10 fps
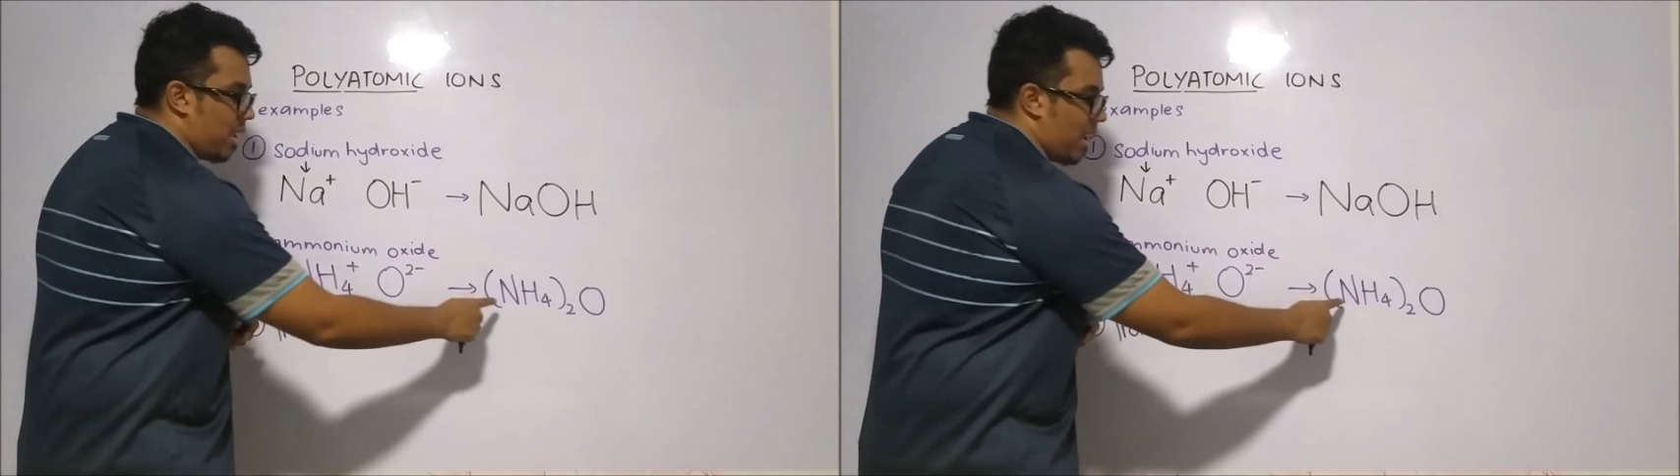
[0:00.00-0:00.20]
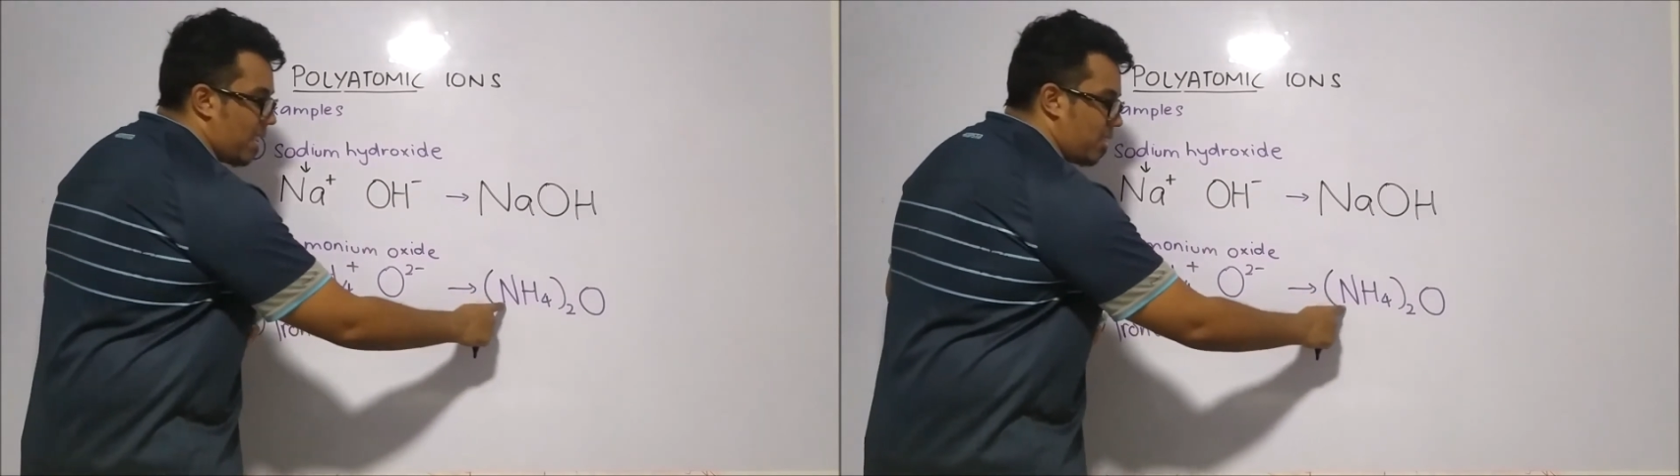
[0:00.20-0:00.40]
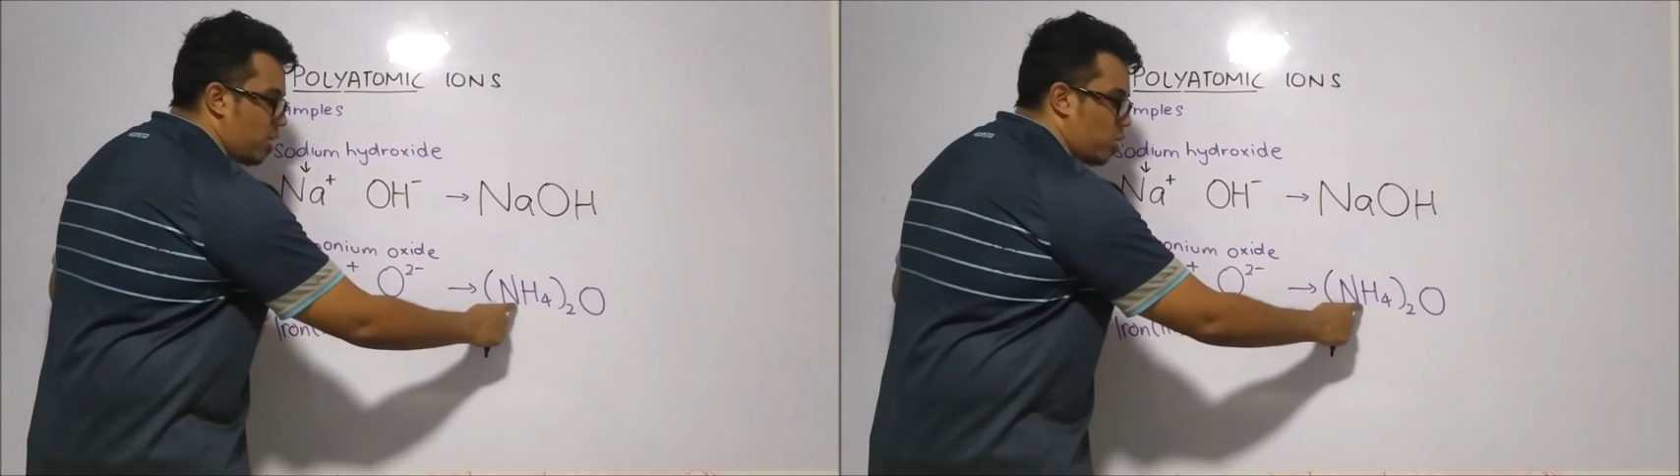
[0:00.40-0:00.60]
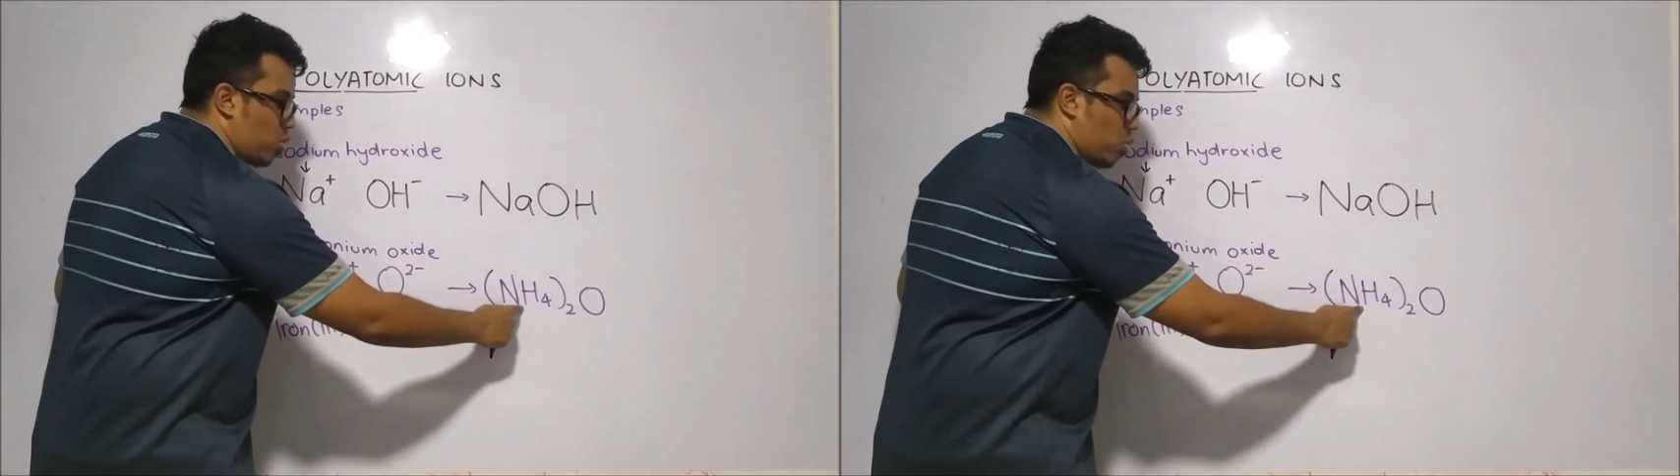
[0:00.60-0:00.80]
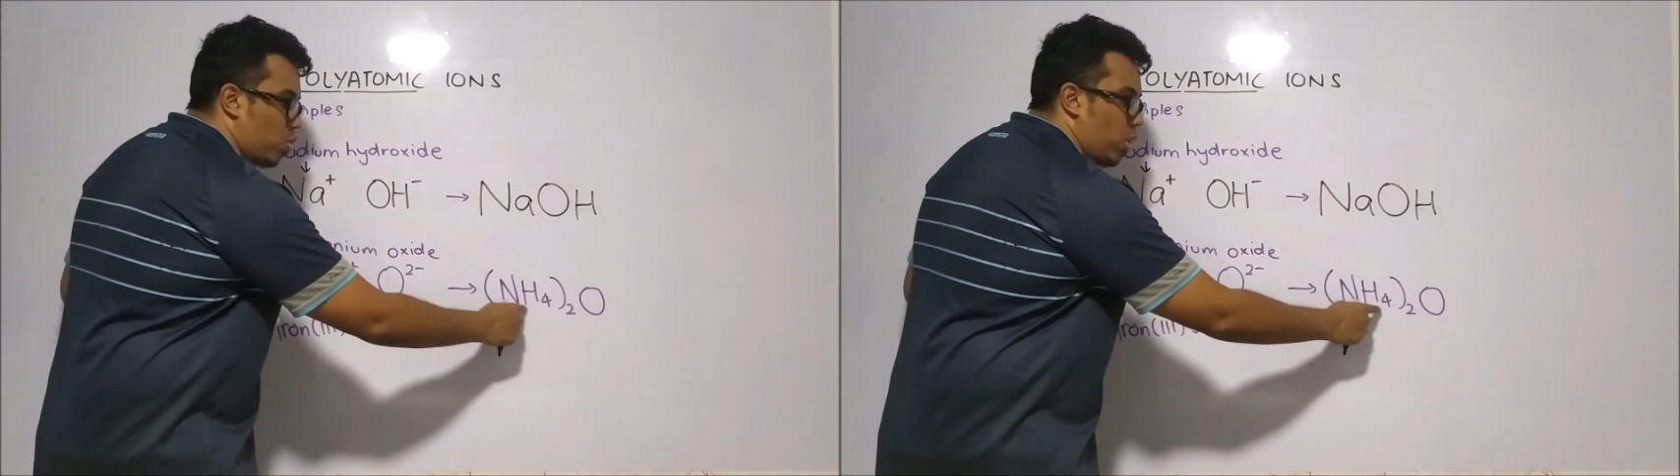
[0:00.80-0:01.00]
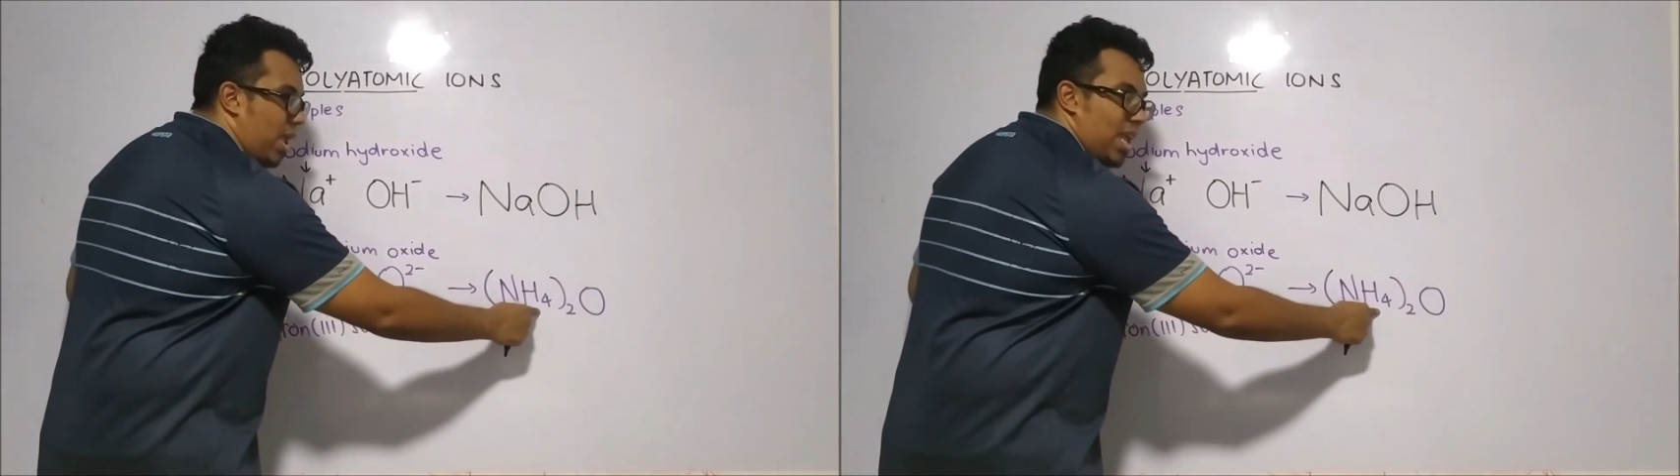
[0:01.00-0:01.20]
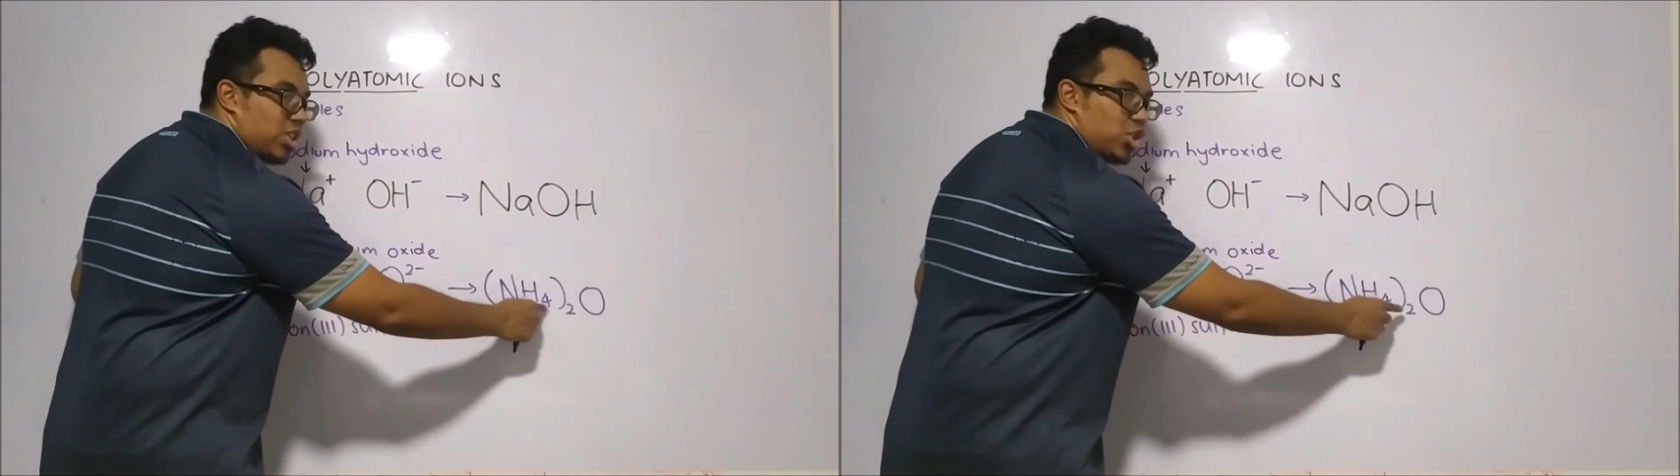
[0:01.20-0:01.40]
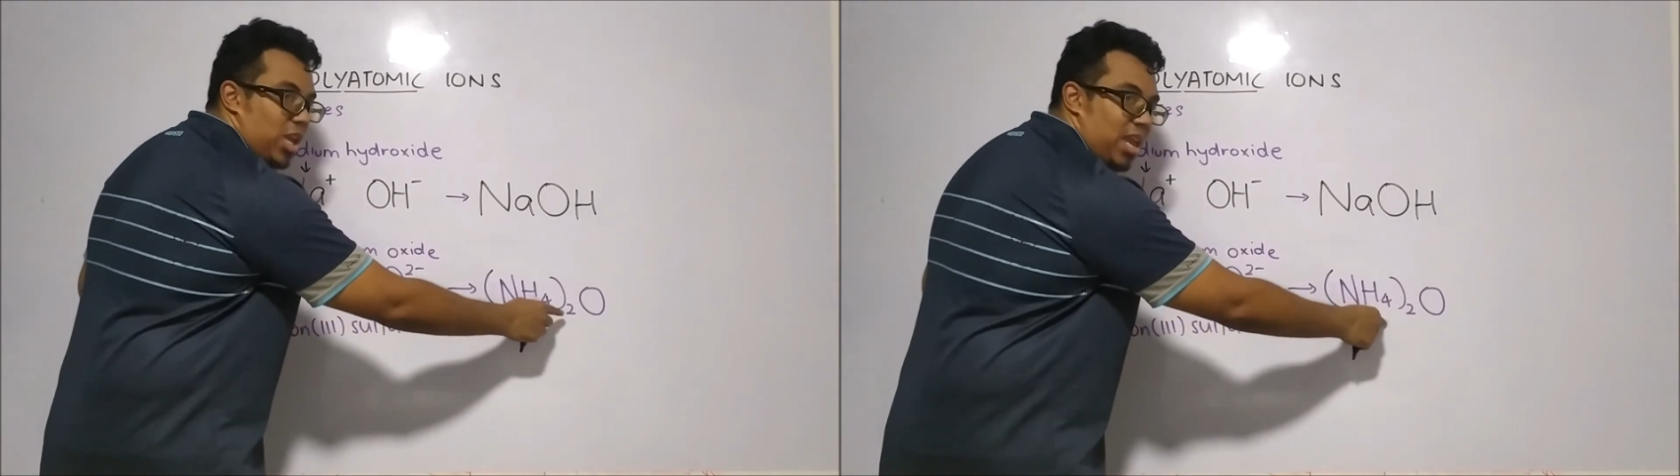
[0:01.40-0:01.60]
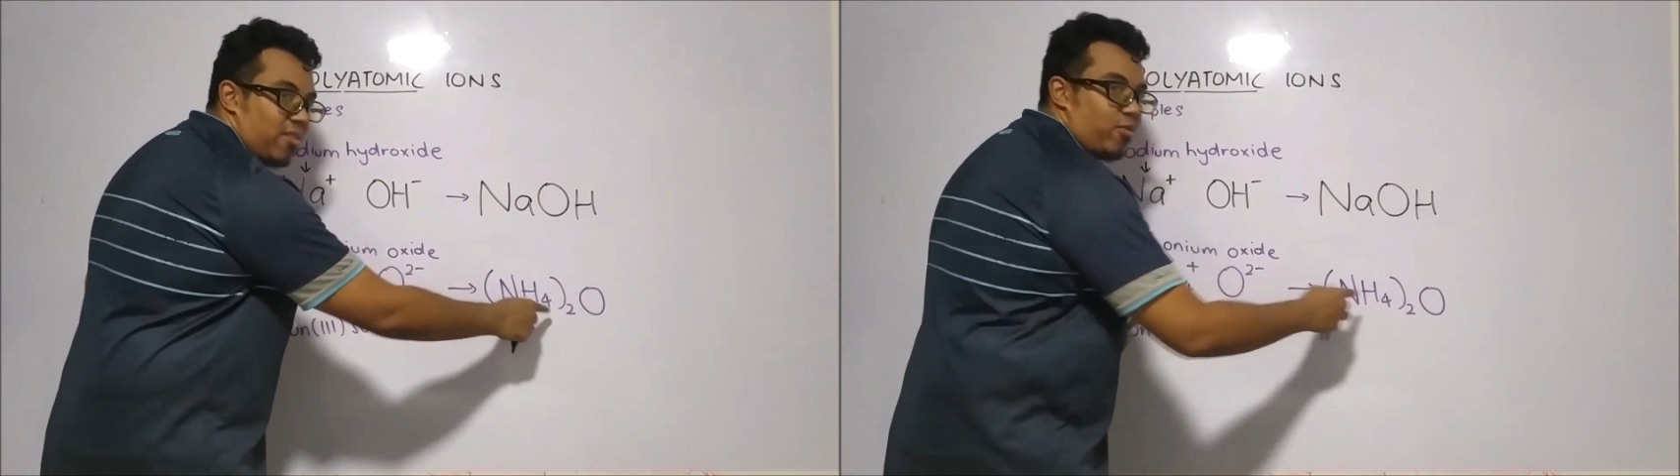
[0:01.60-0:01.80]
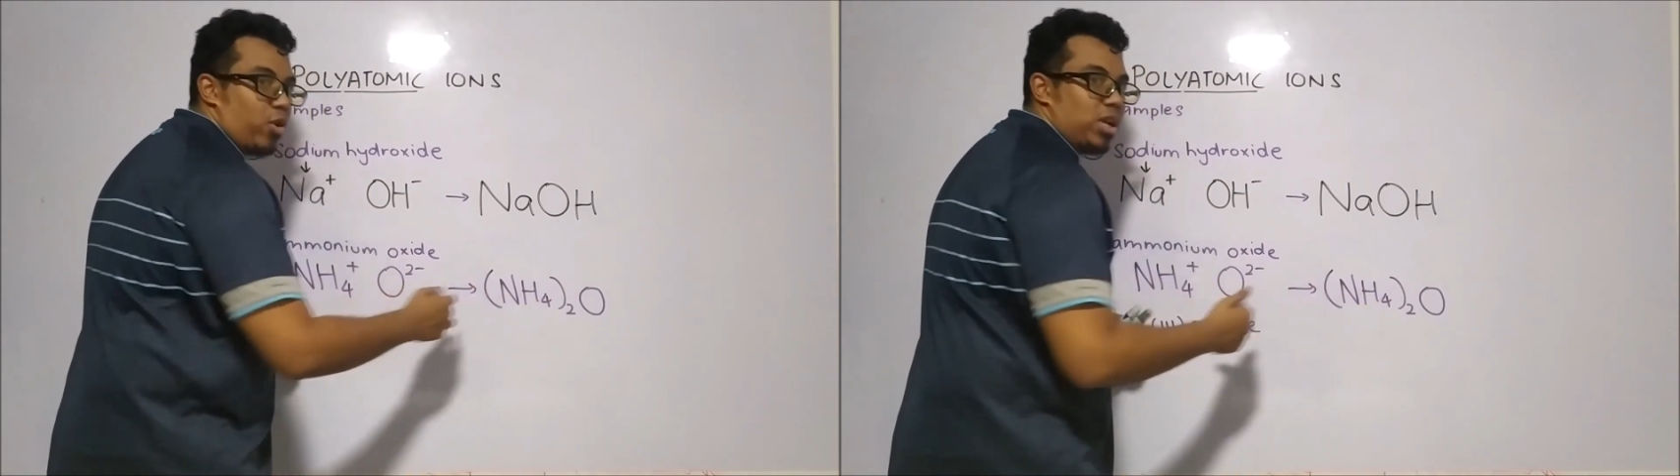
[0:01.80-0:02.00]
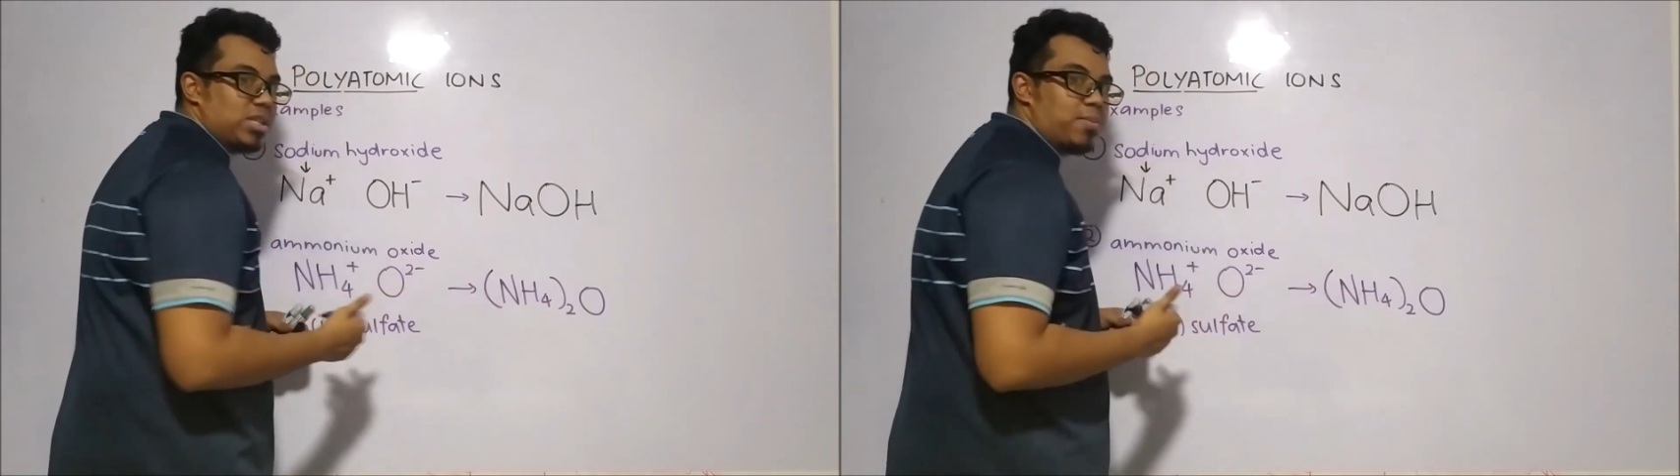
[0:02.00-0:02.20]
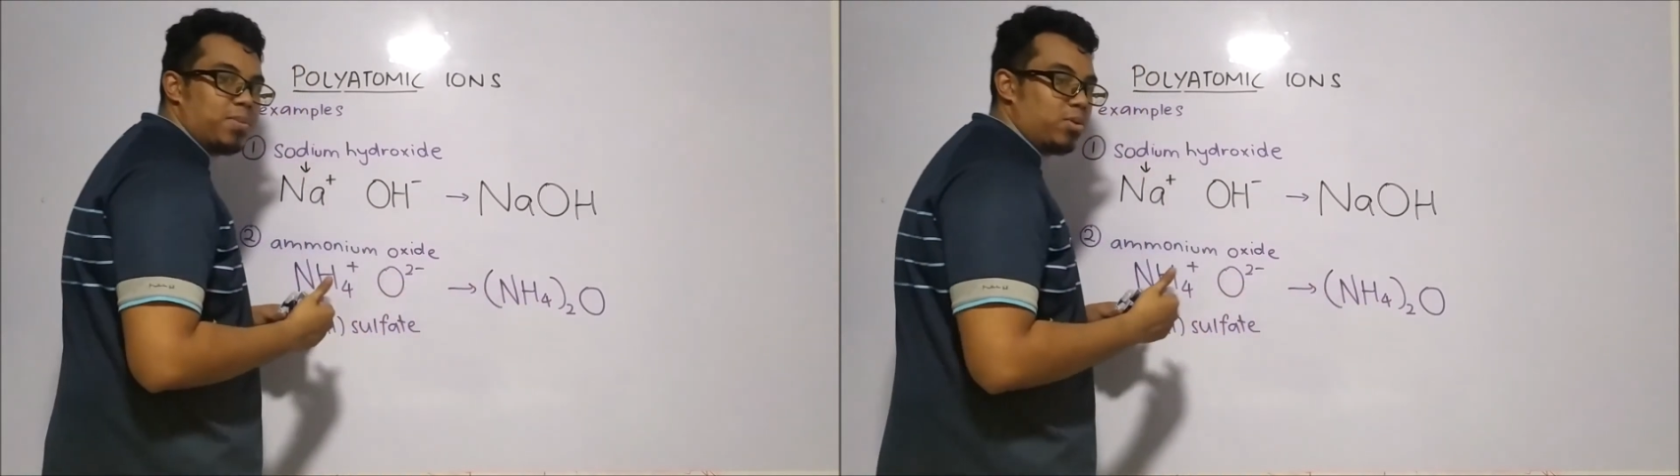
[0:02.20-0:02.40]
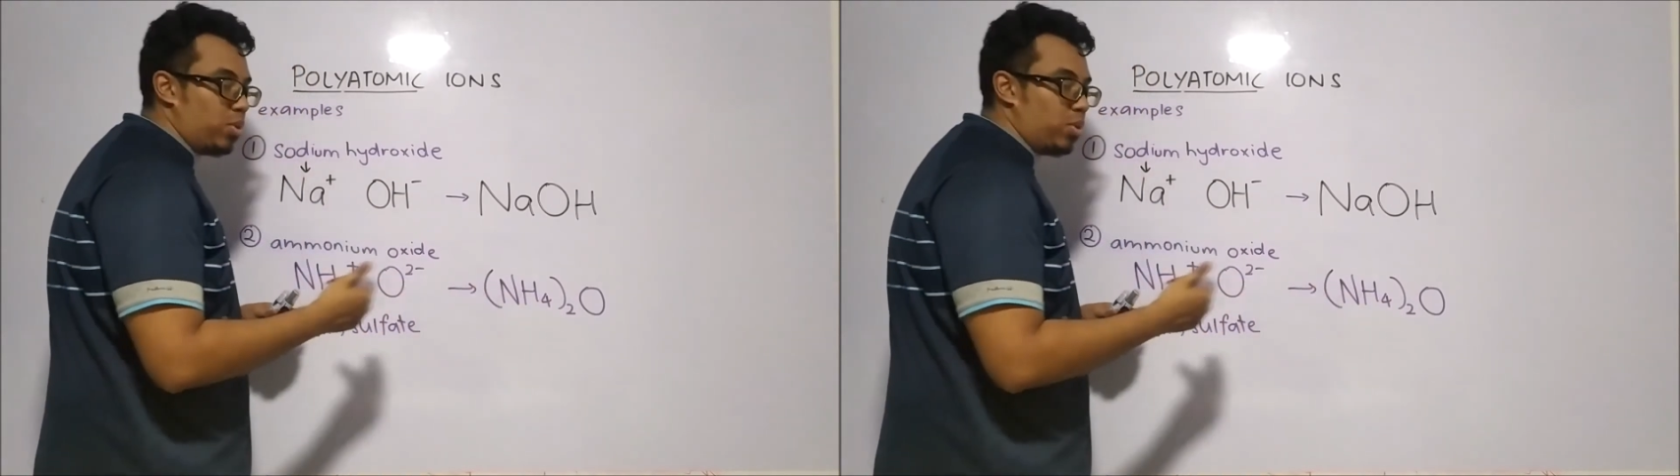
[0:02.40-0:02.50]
N2H8, for example.